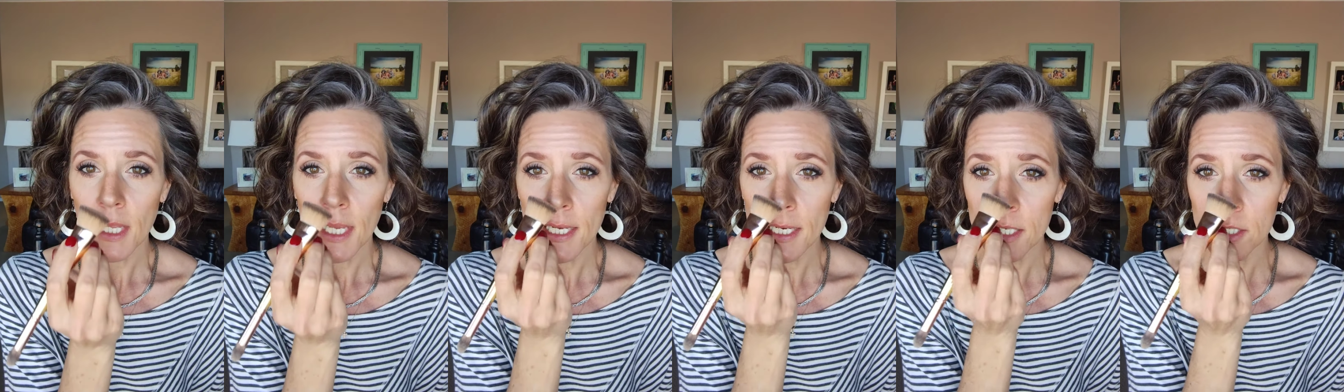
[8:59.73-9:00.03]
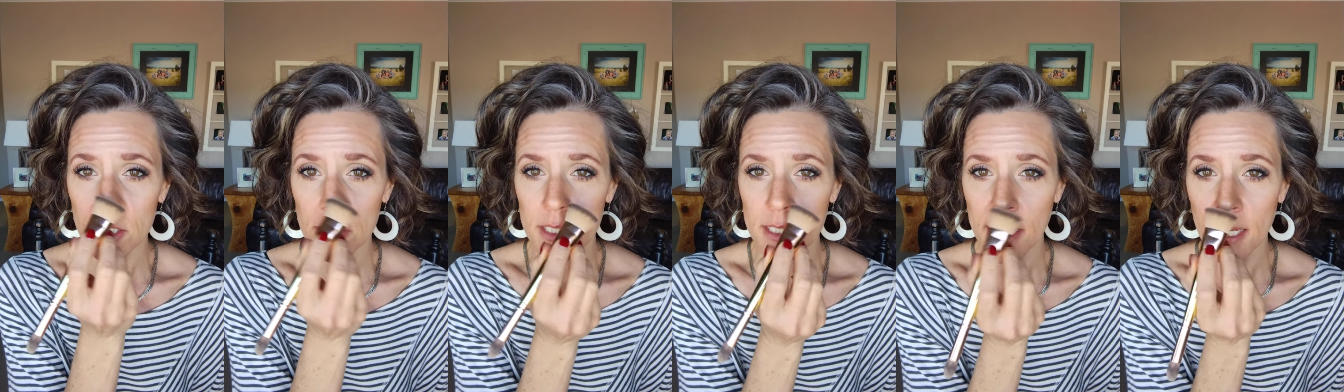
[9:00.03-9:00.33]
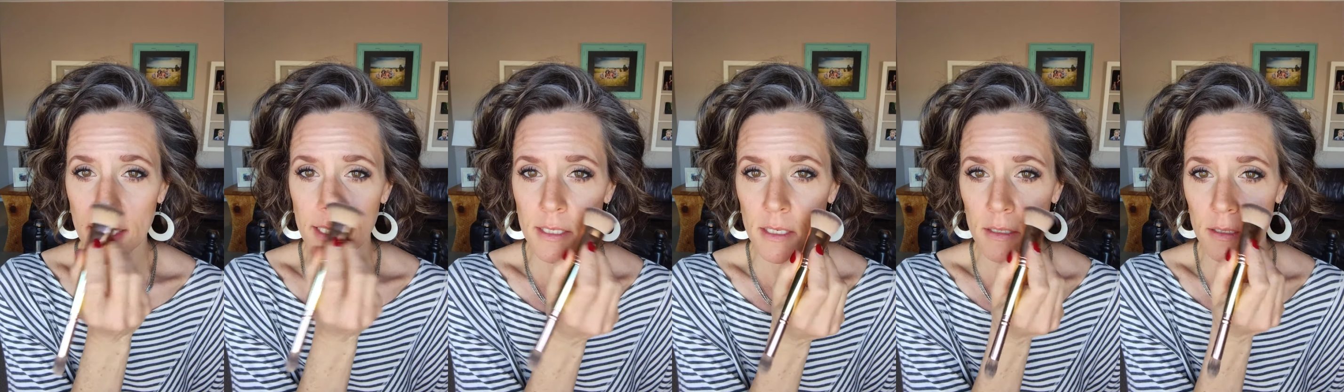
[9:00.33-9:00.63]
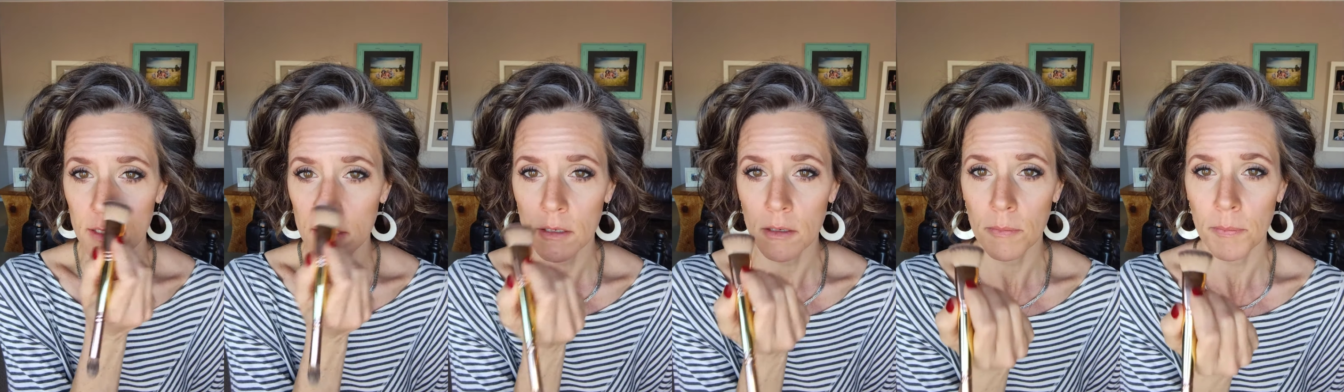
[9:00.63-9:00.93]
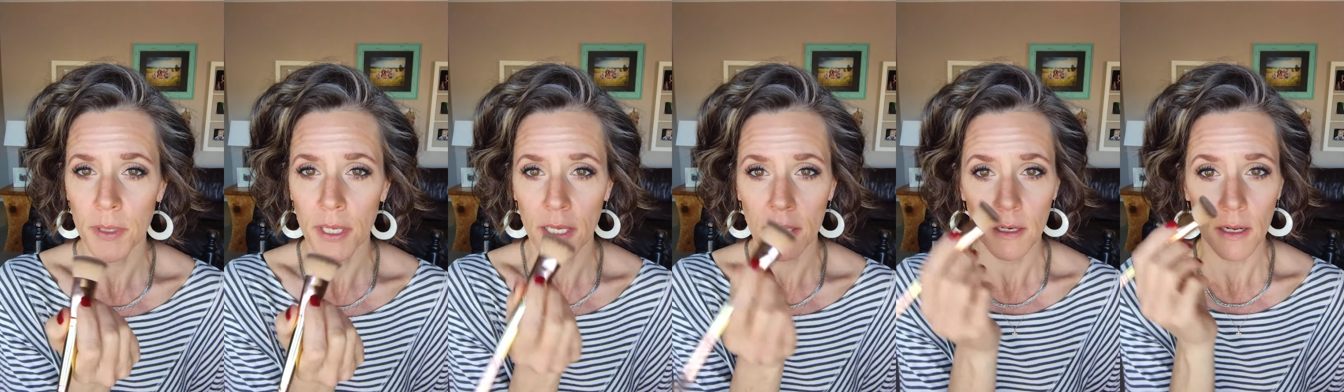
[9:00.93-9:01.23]
it just takes a little
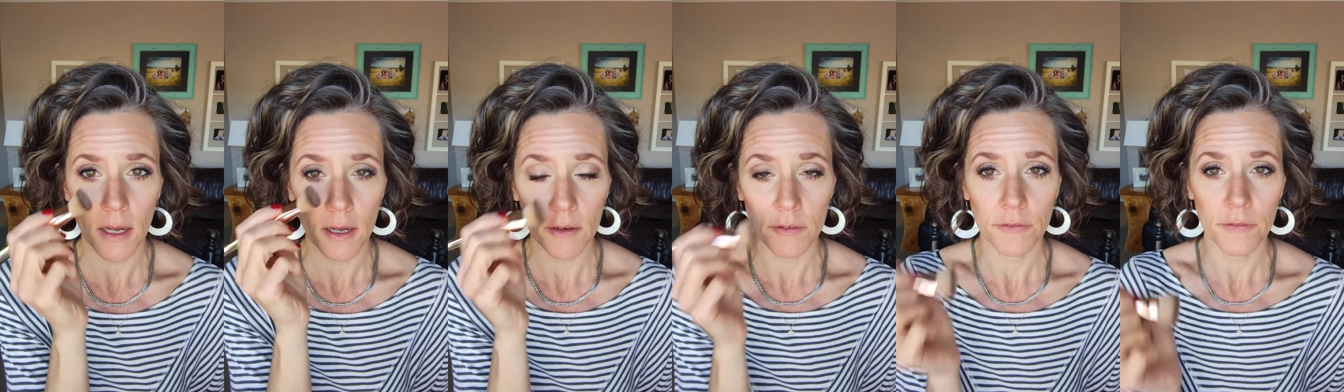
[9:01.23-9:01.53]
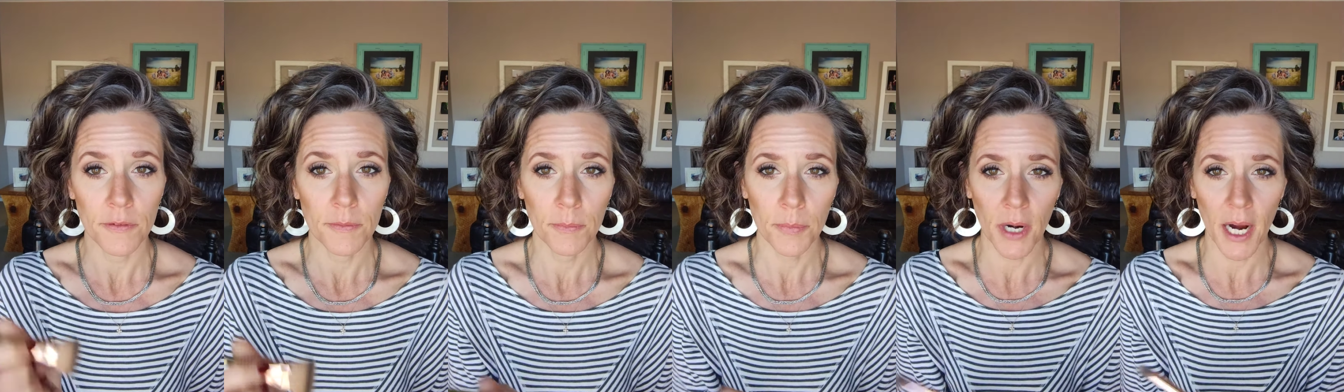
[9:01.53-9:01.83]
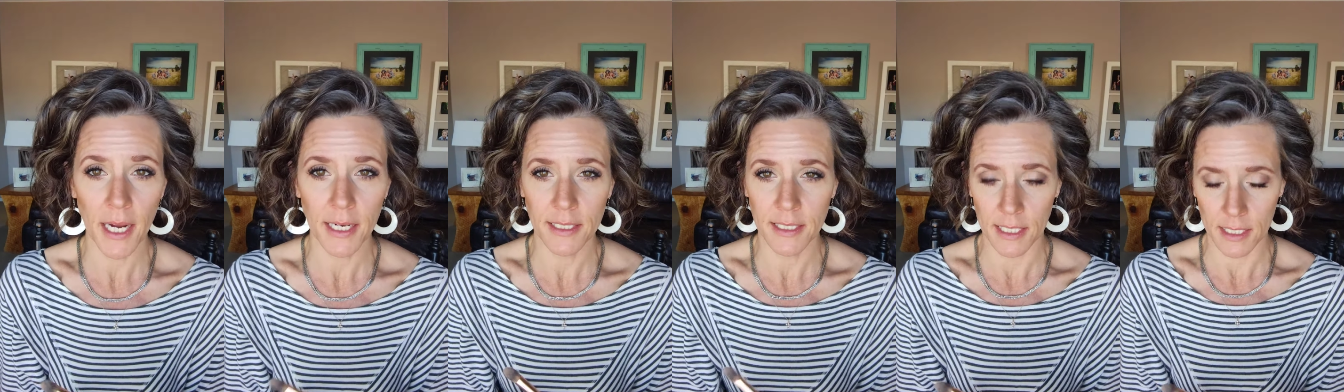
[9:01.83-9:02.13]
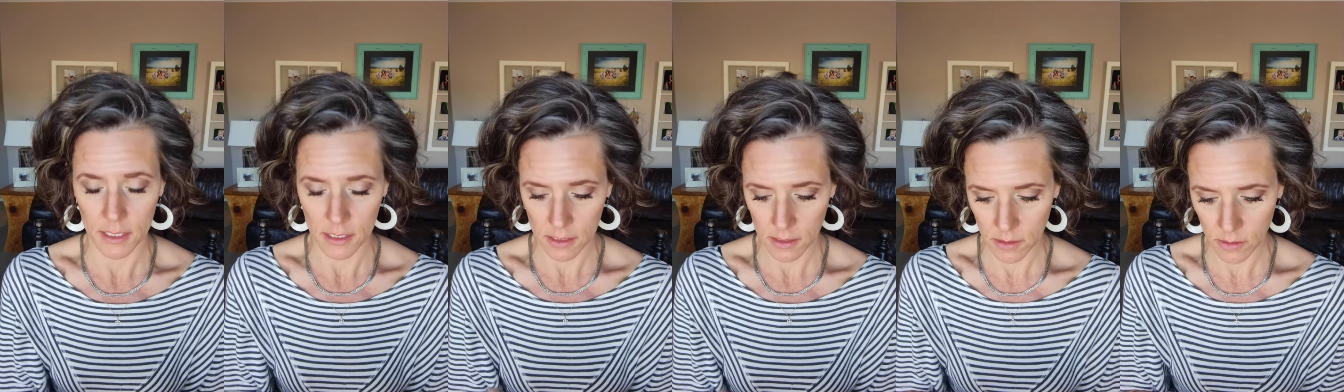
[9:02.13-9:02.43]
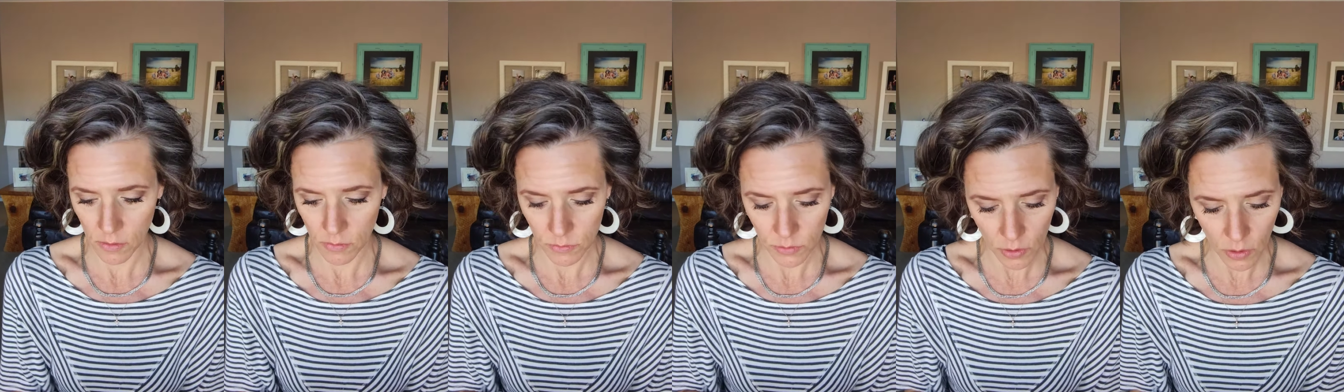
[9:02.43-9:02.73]
bit of practice.
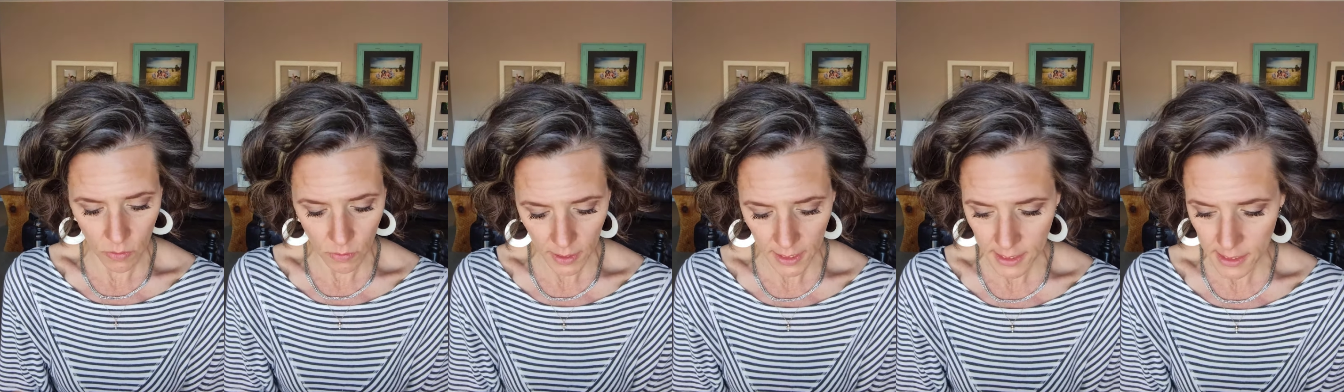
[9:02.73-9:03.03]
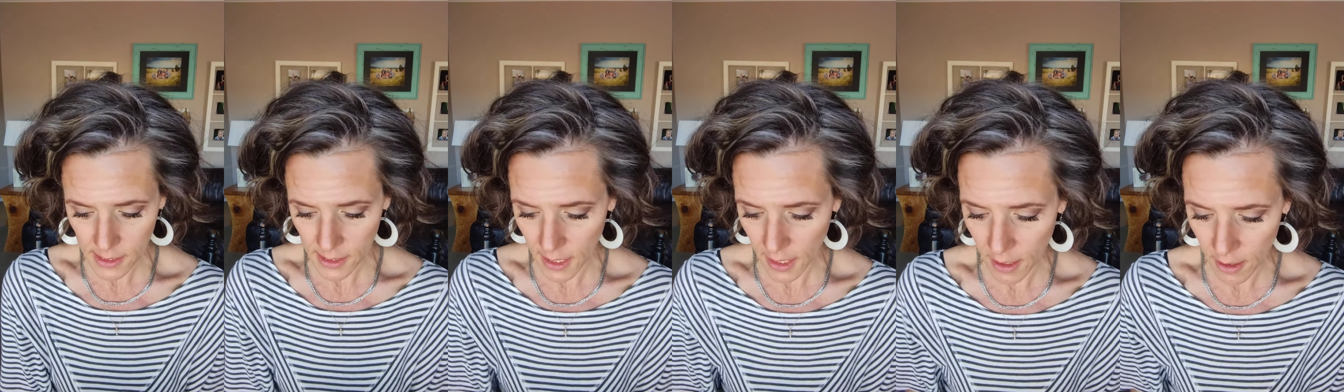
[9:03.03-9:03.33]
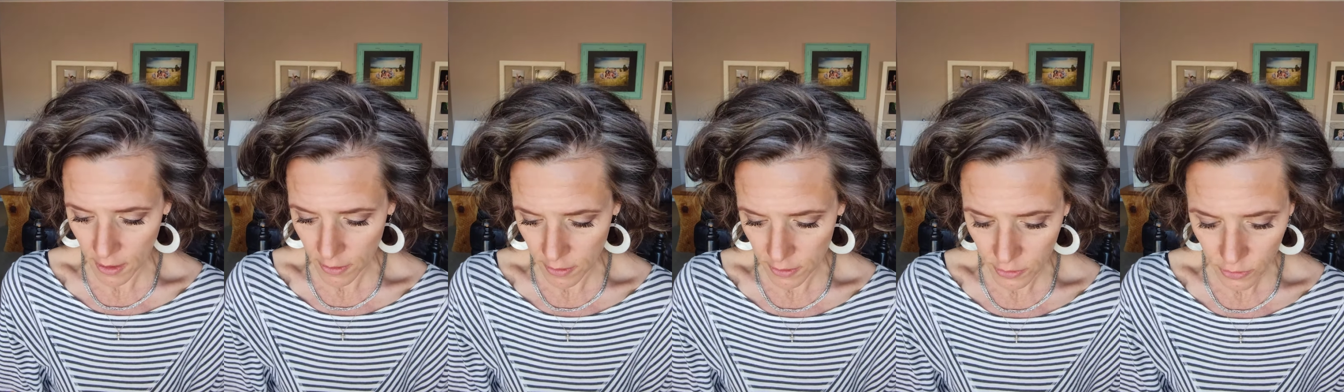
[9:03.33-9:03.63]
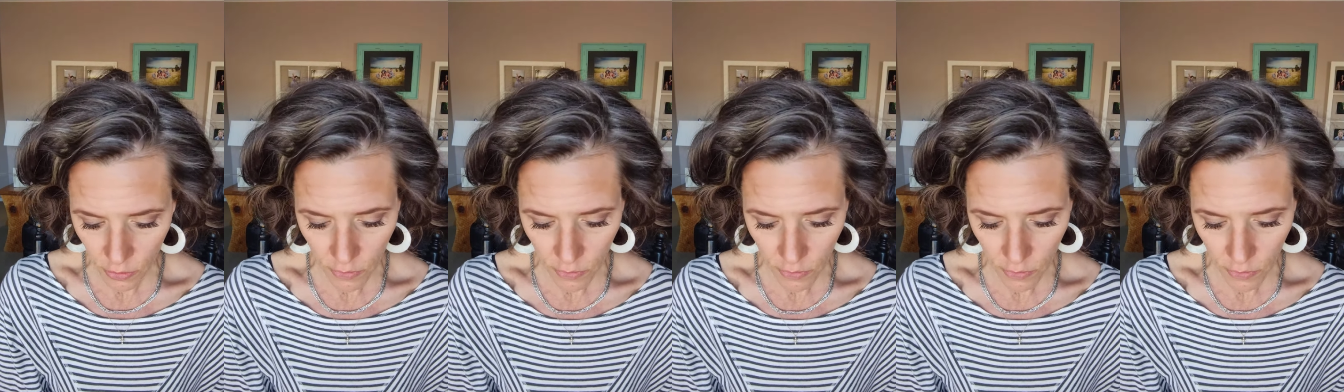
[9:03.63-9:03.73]
So don't get scared and